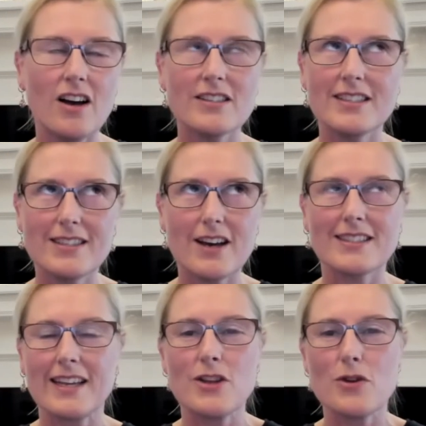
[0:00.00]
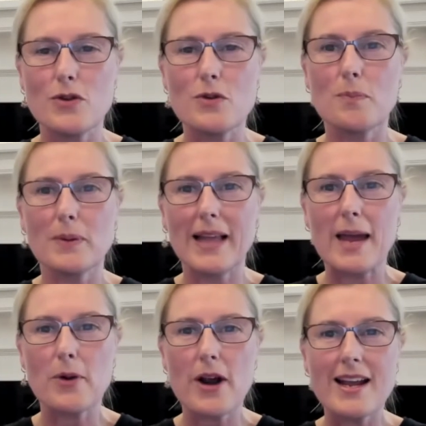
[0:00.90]
sucks, and you you
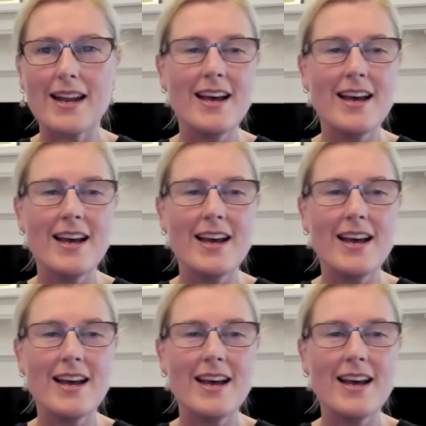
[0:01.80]
belabor it,